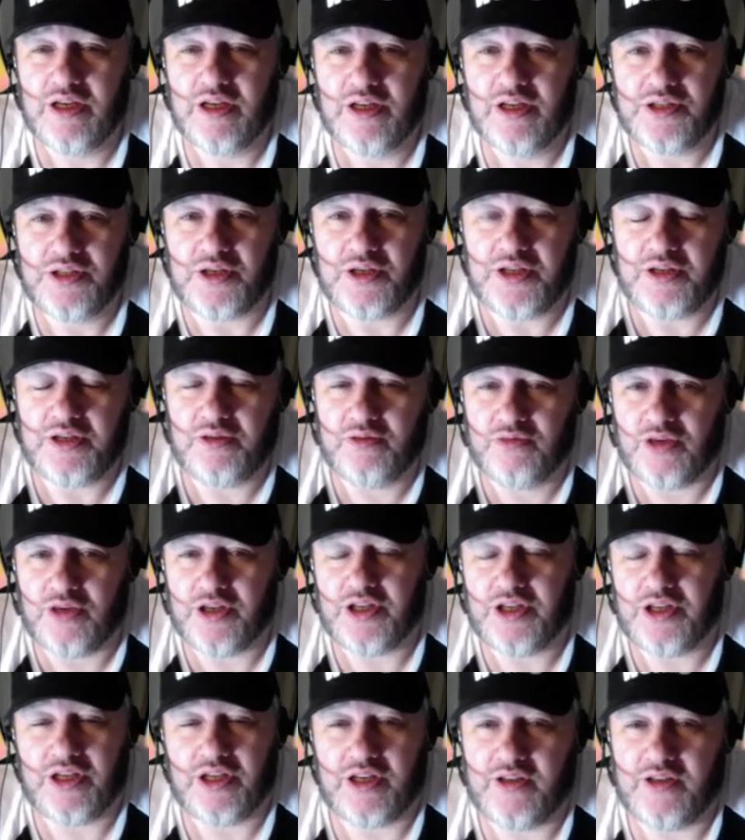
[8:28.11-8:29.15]
So I think
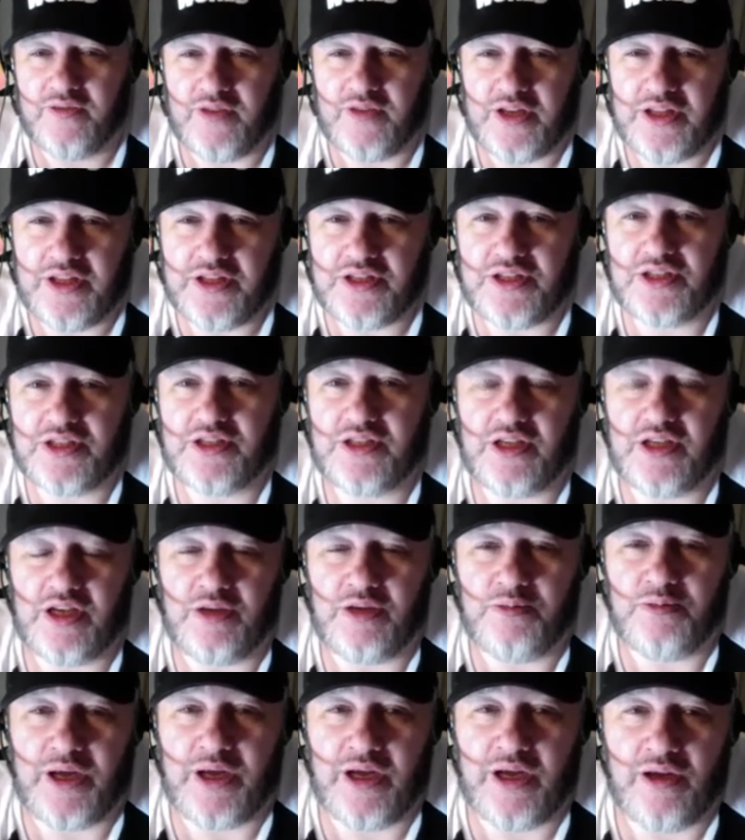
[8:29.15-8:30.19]
running an event
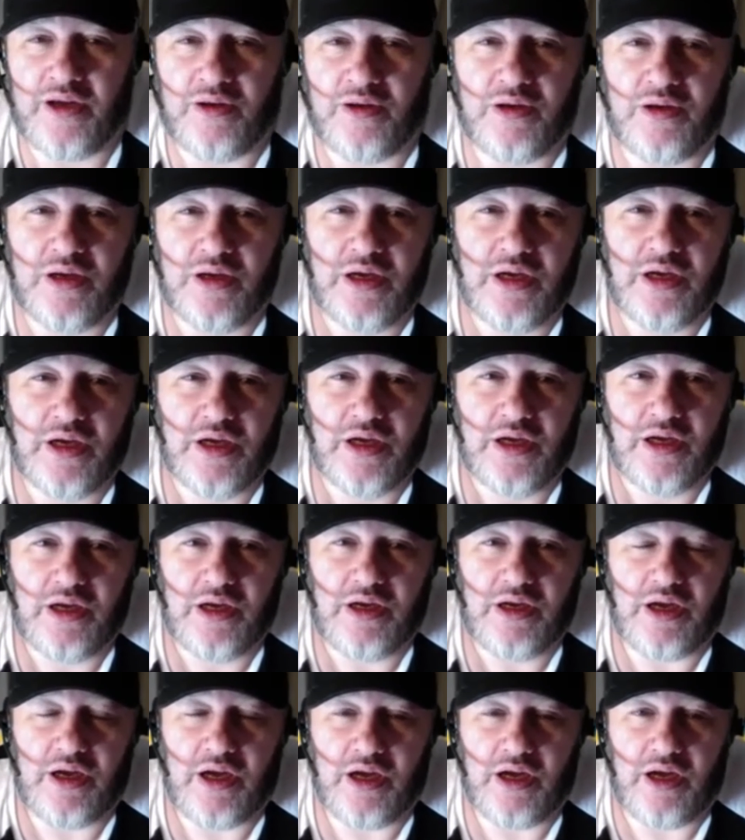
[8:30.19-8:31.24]
about
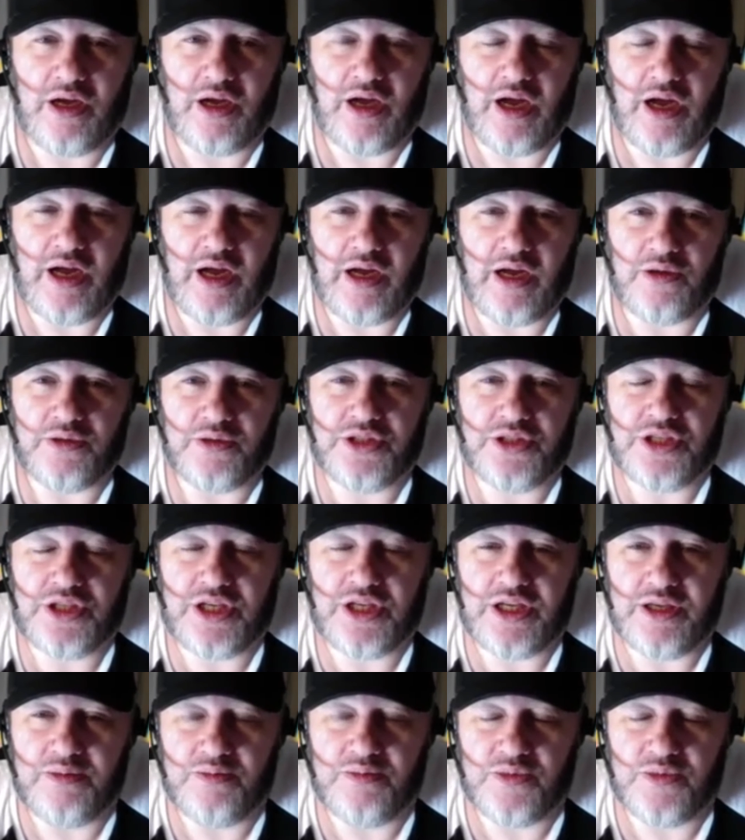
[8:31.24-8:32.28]
how
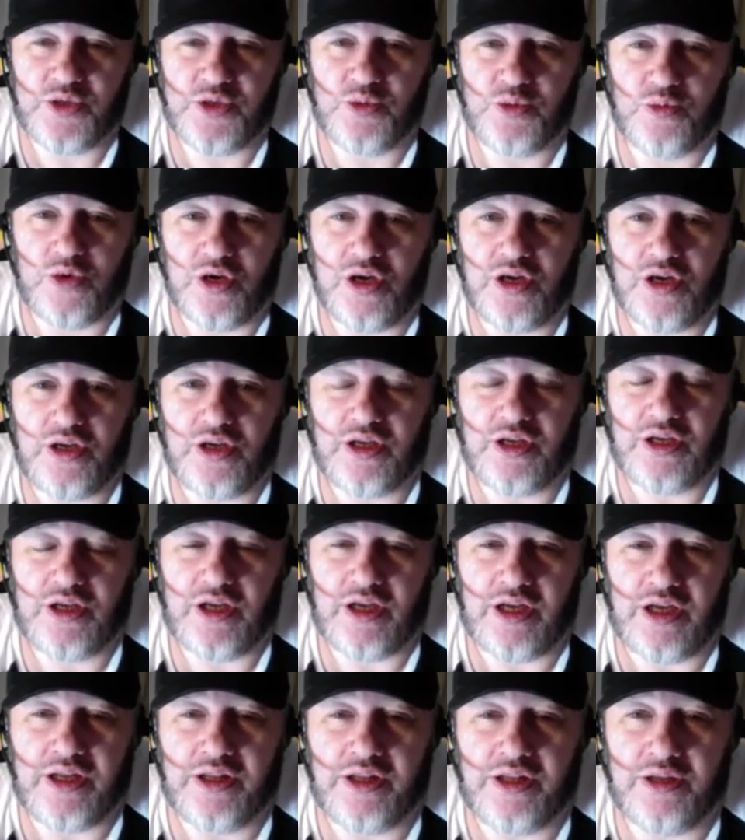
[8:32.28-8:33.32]
teams work
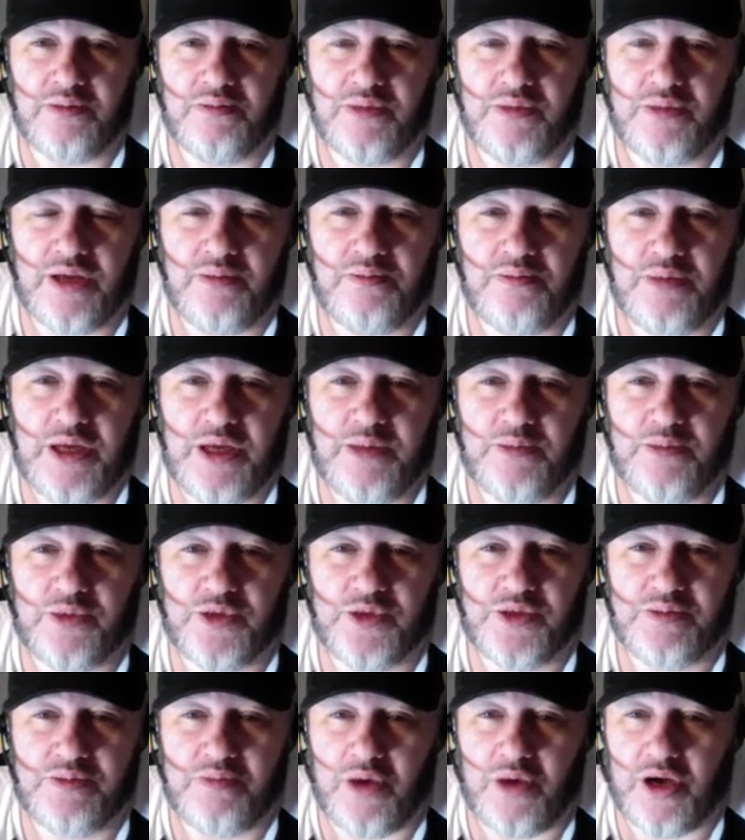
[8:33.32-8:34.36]
in
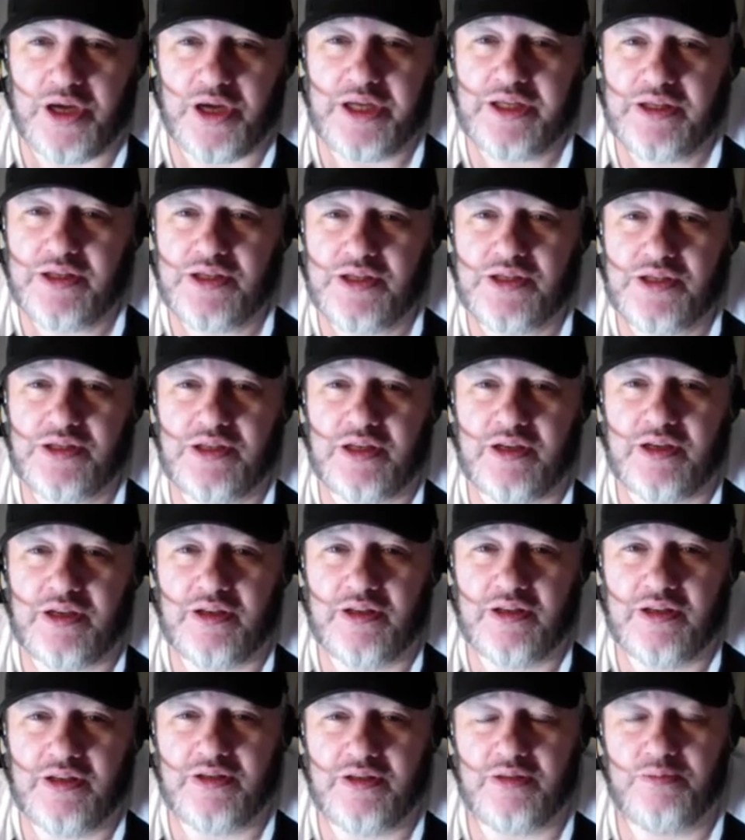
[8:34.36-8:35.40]
people's minds. Now,
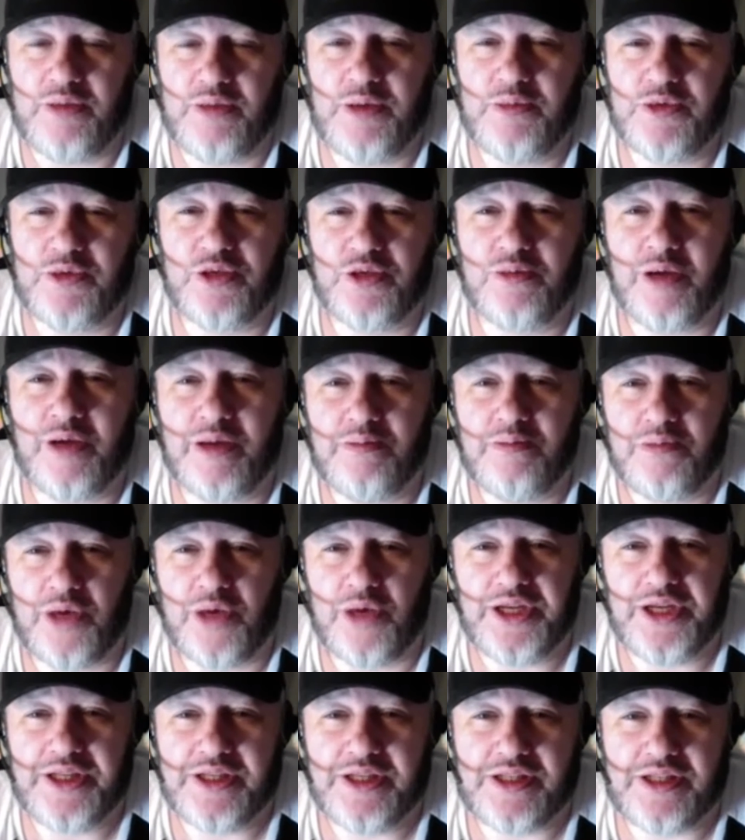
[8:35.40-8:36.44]
people talk about
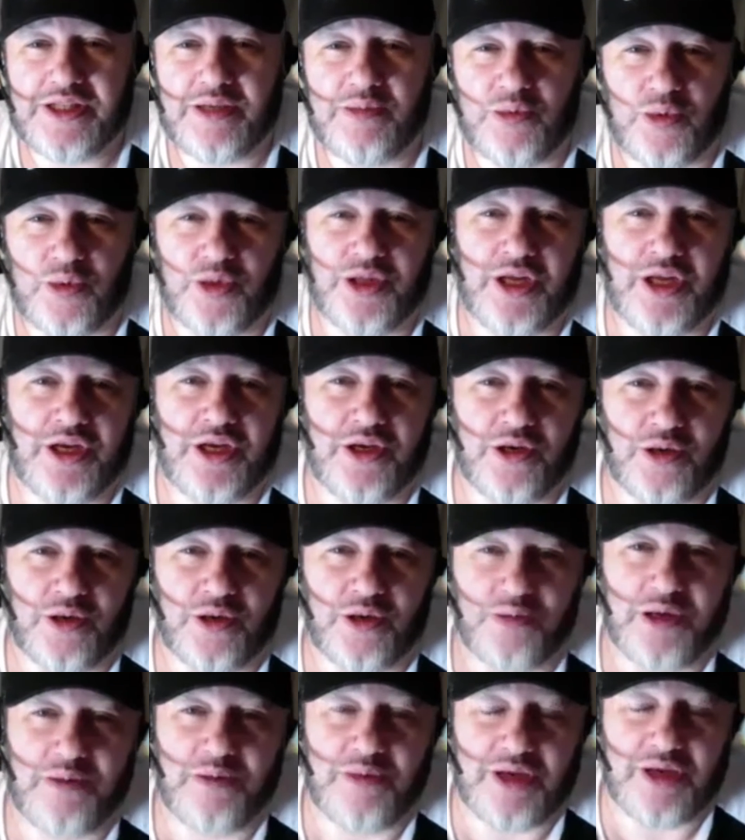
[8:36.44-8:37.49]
mindset, but what they
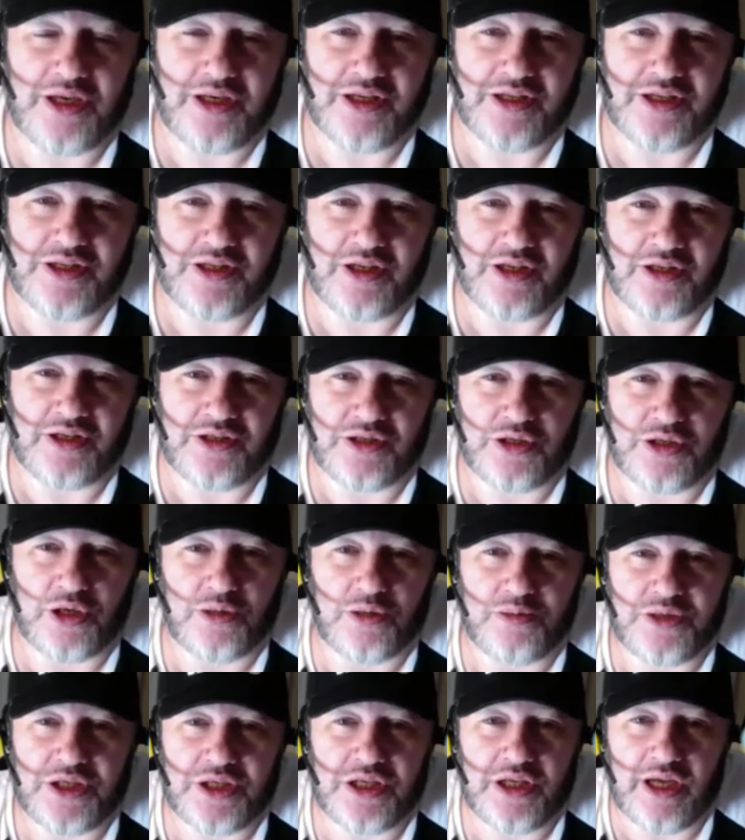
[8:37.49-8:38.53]
normally mean is
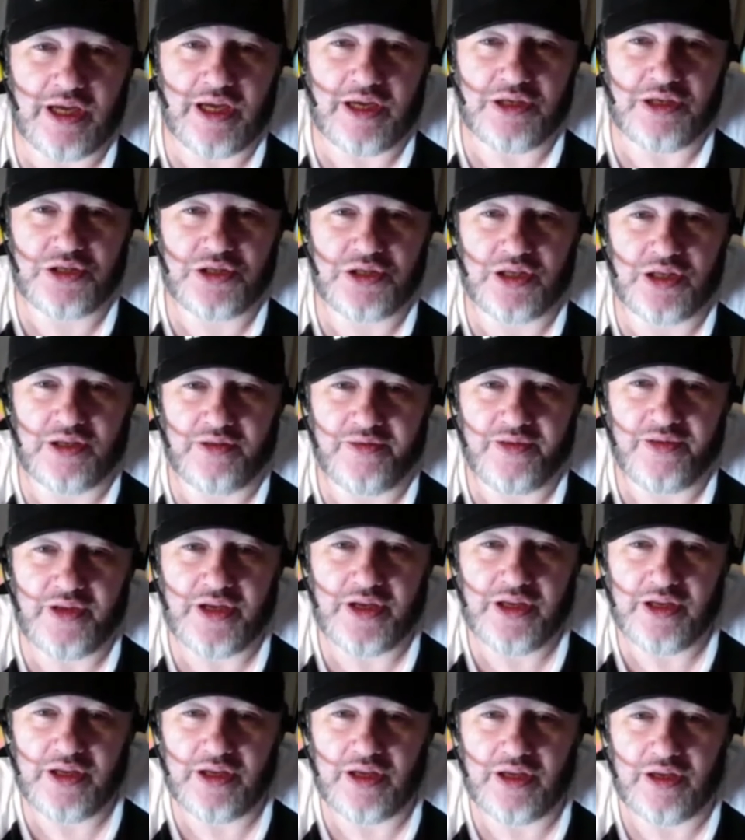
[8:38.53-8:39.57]
adopting agile
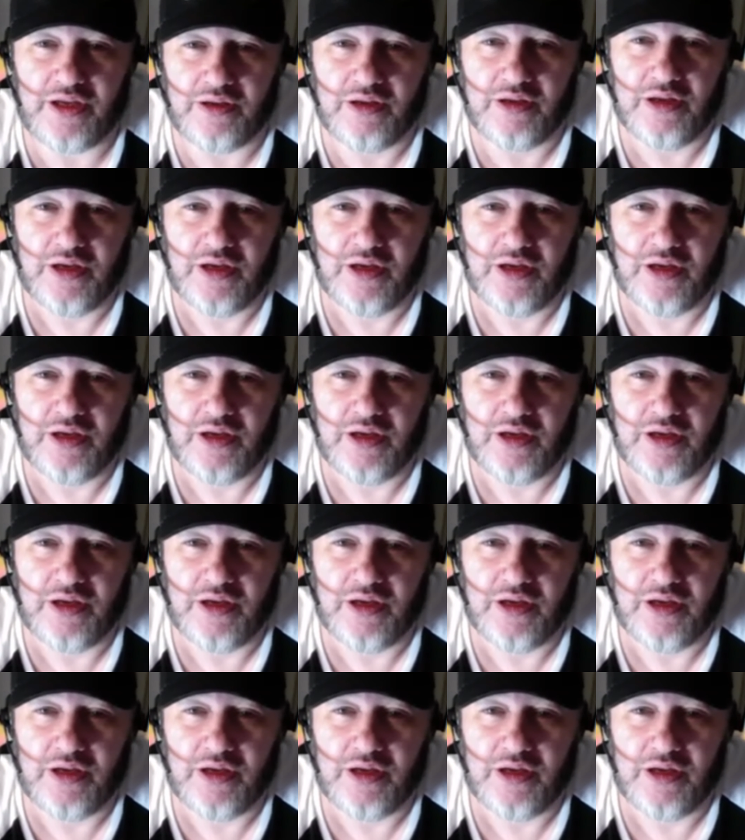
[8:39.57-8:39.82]
thinking.